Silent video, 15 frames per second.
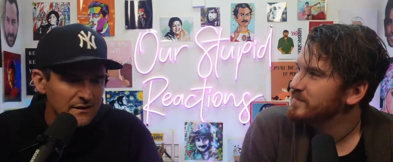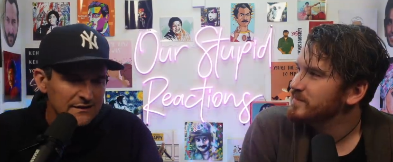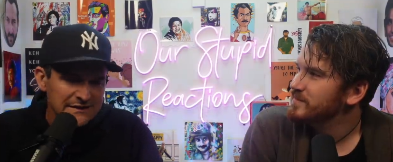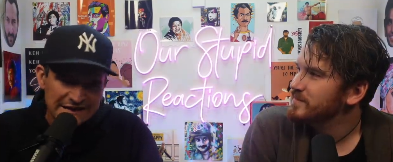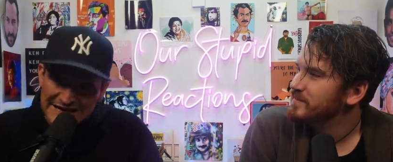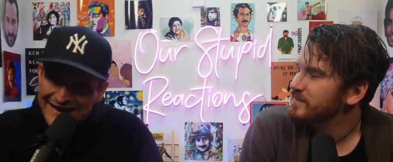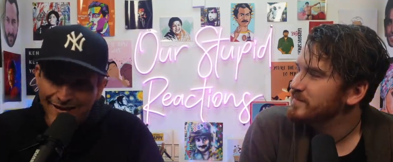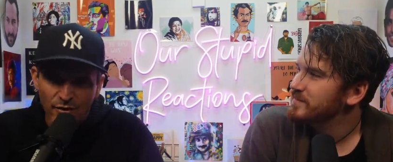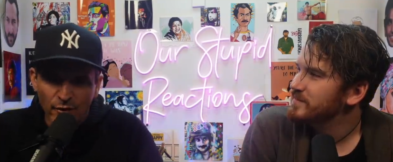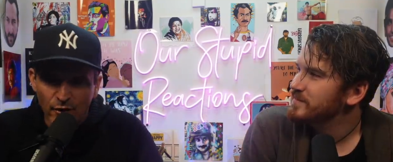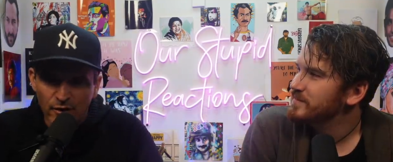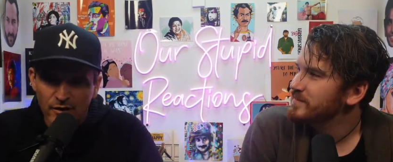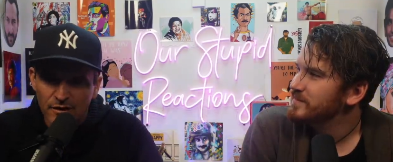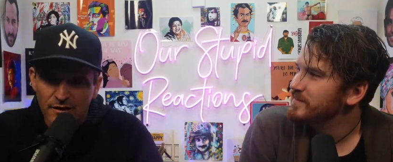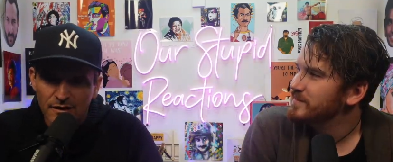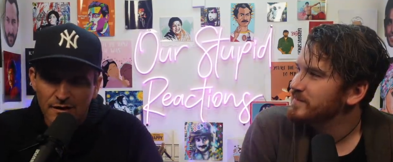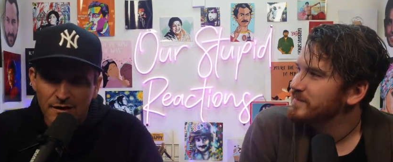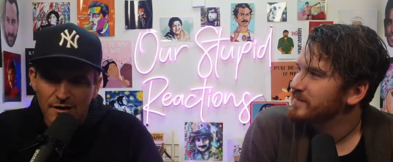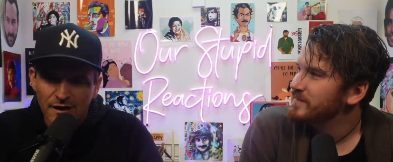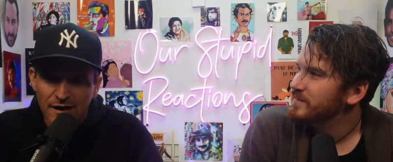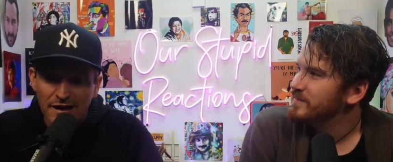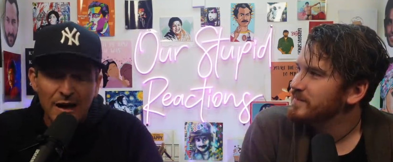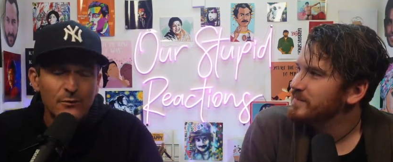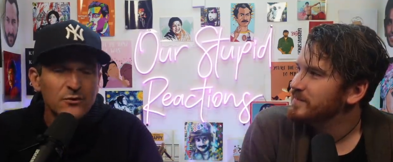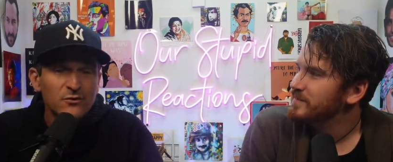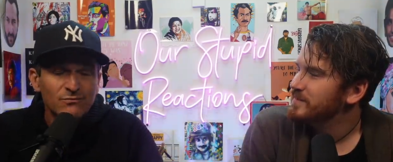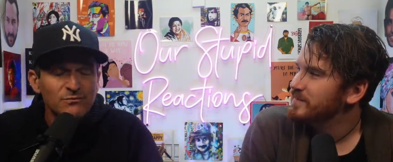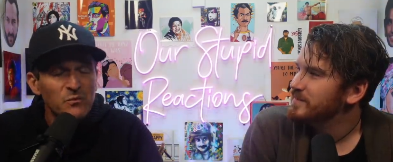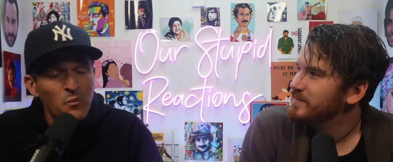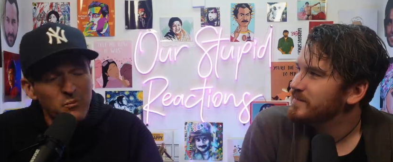Speaker 1: together. Uh, that was,
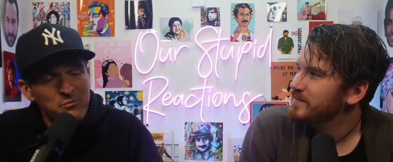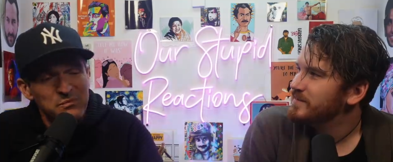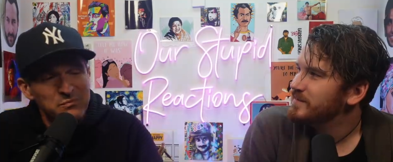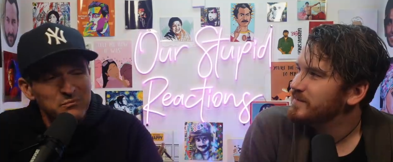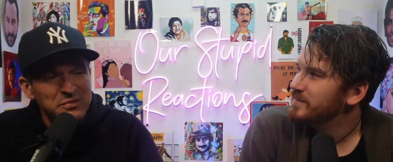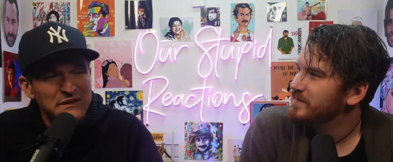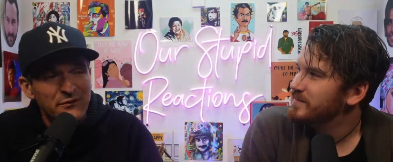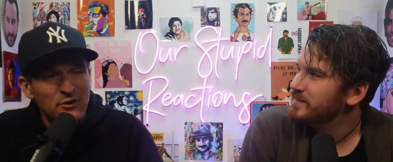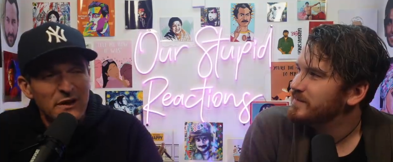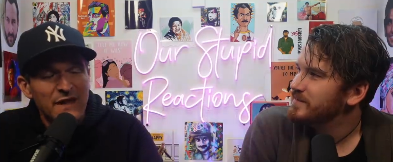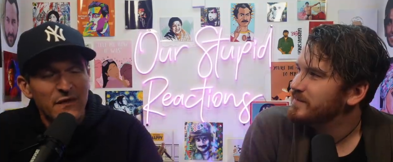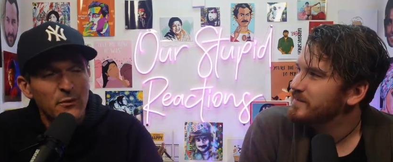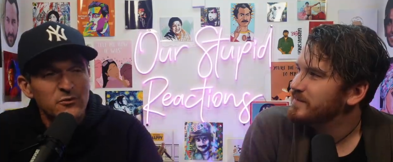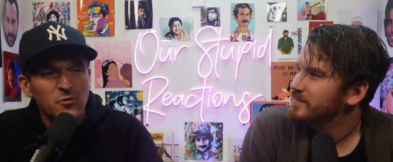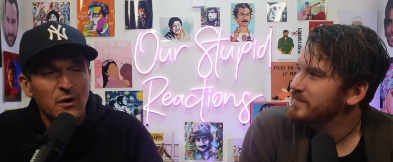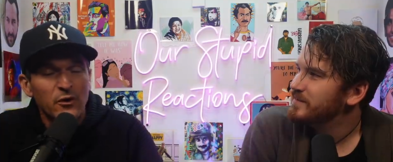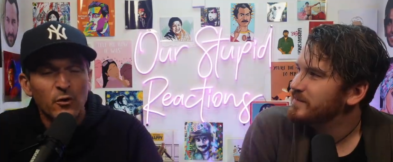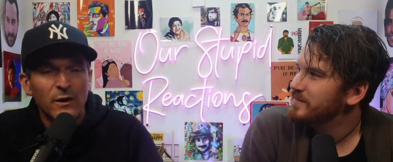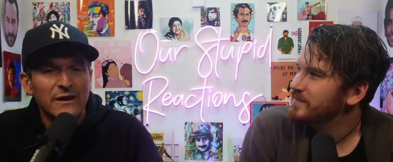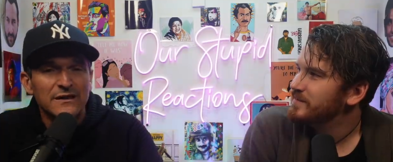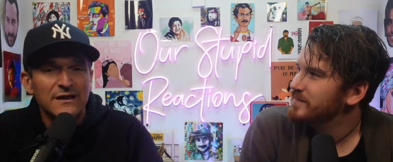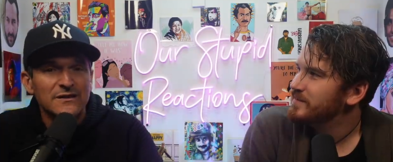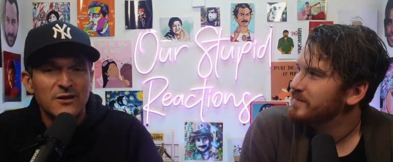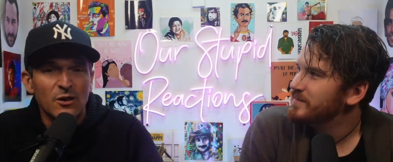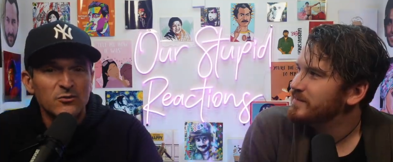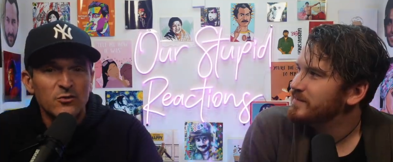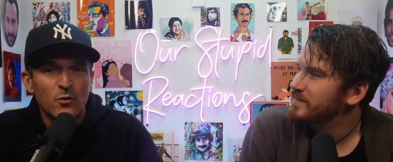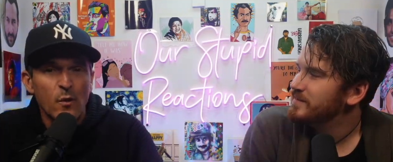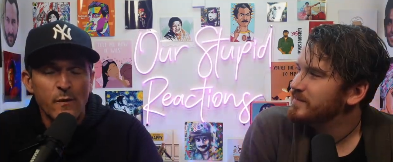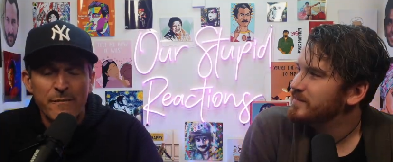believe it or not, that was one of the great things
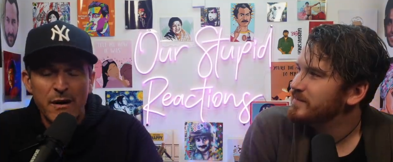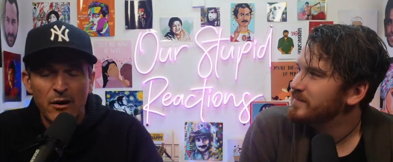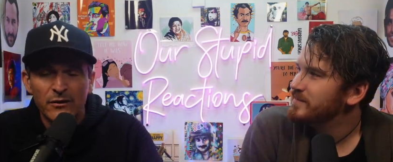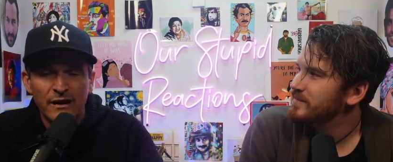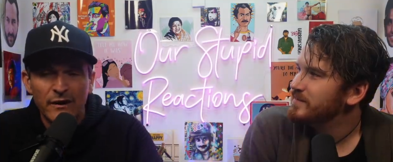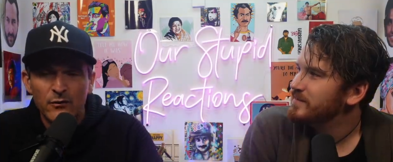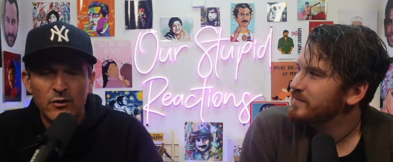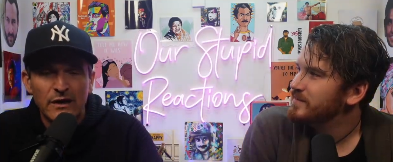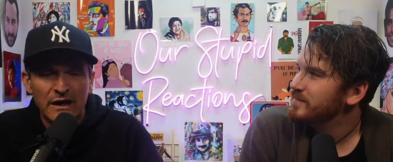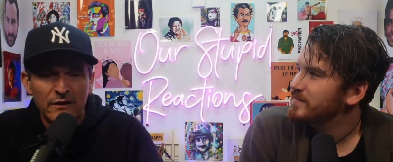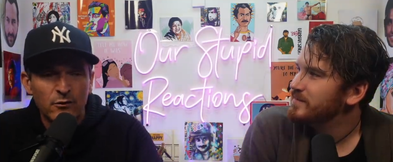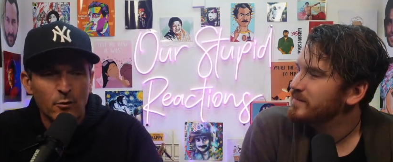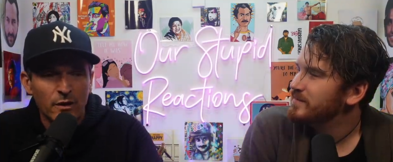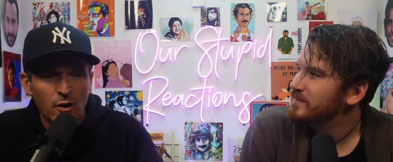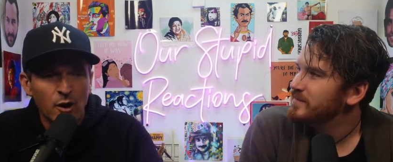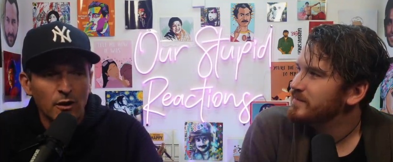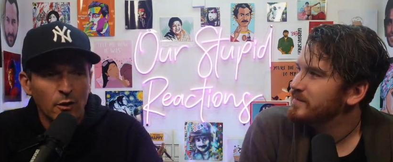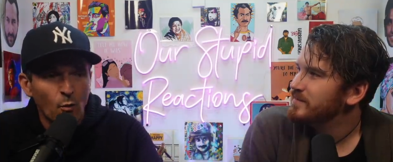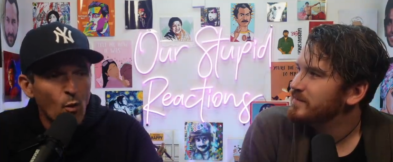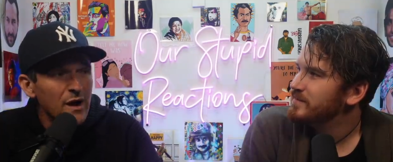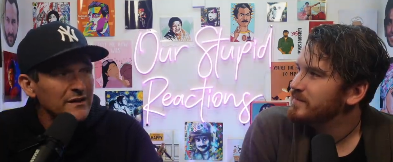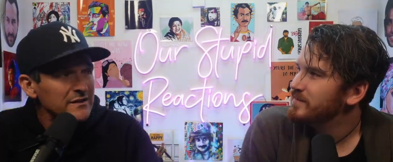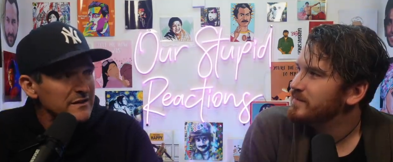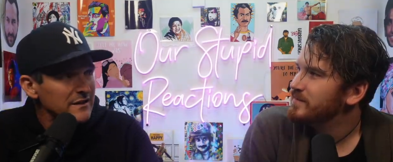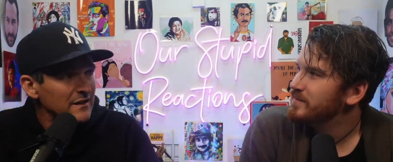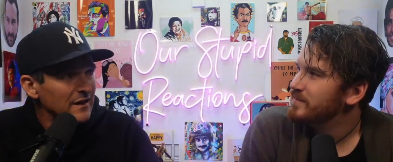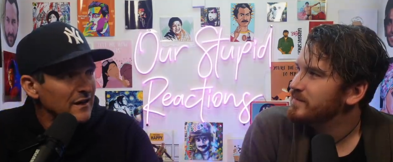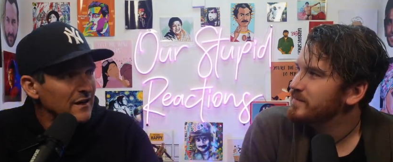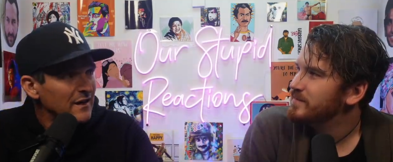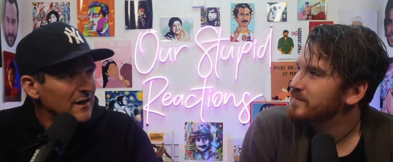also about Everything Everywhere All at Once
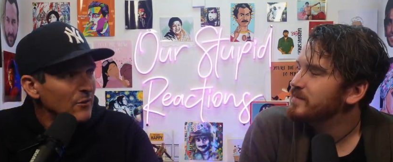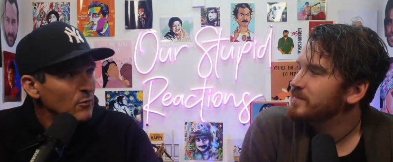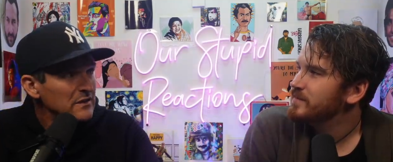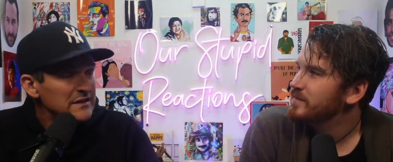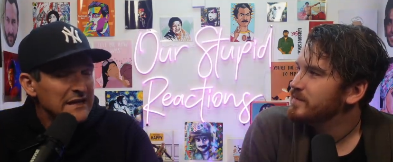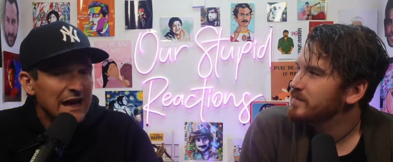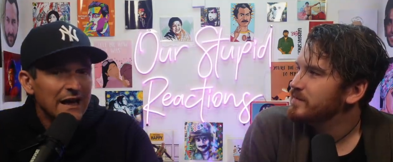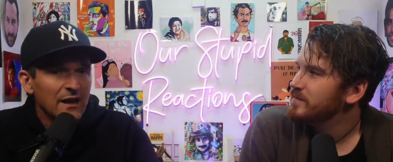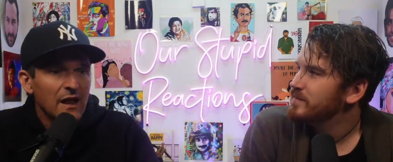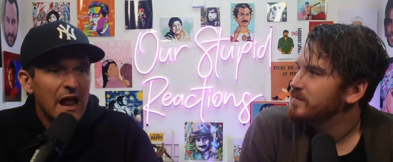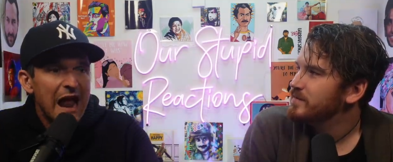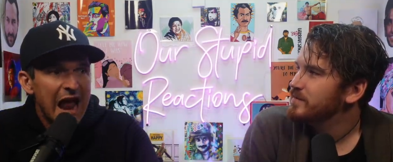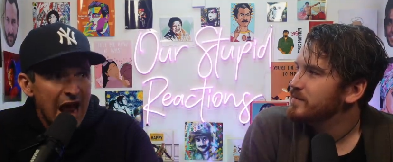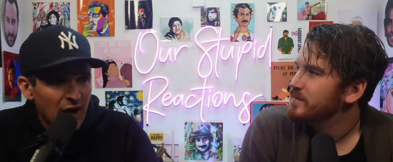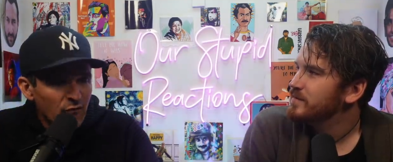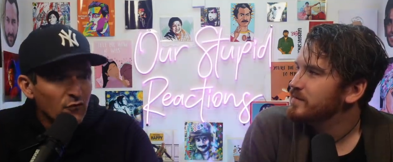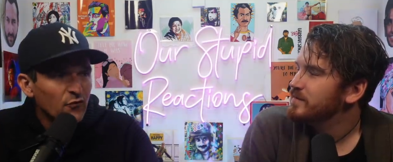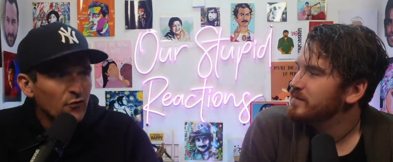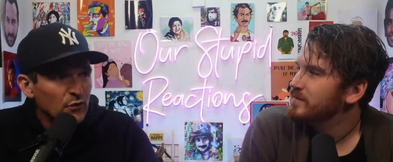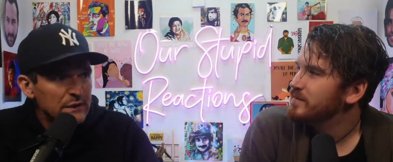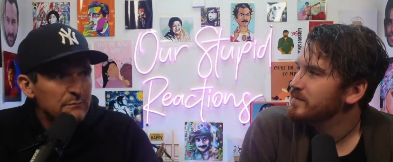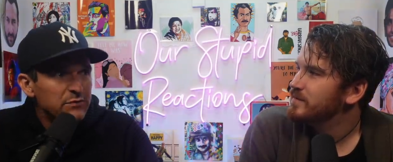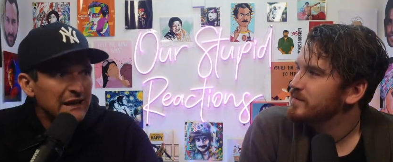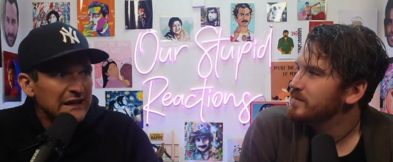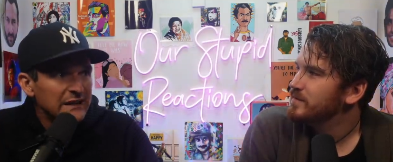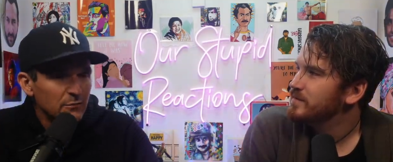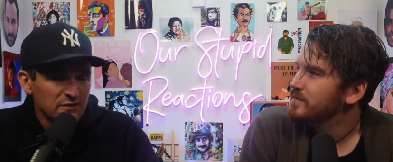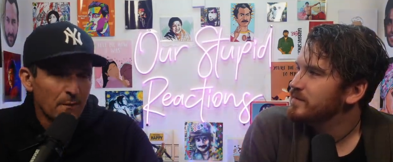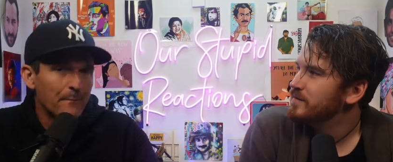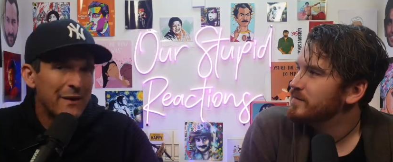was that everybody,
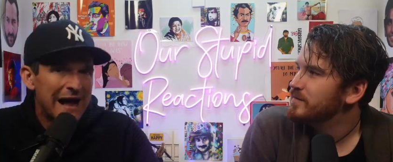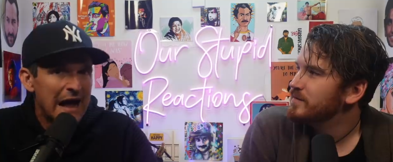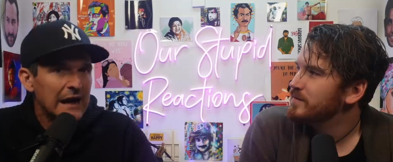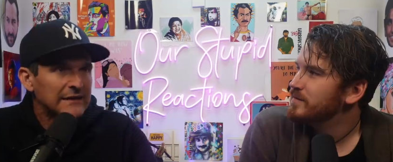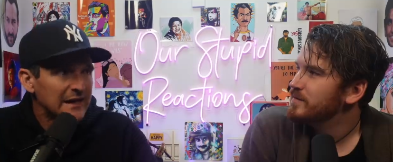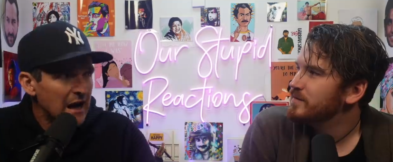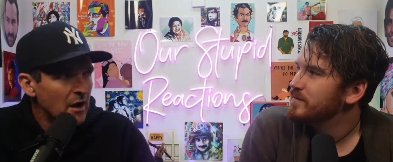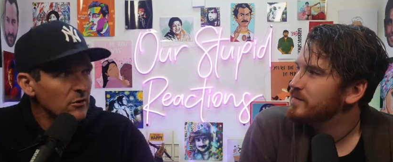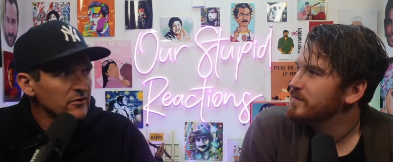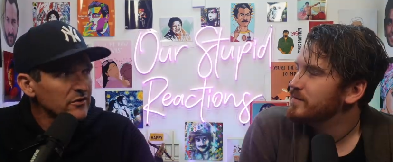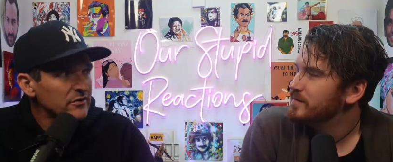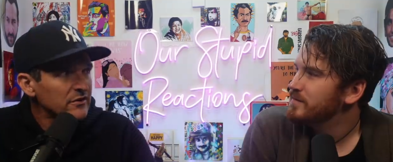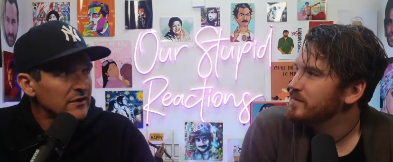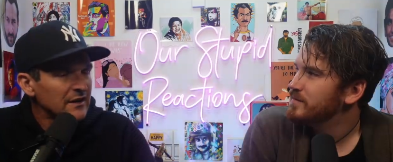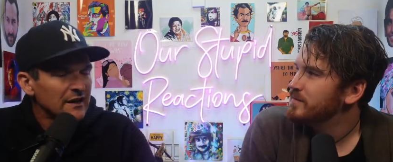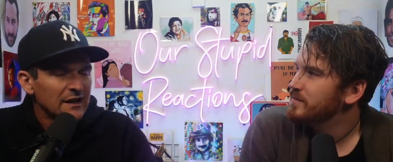it was a packed house.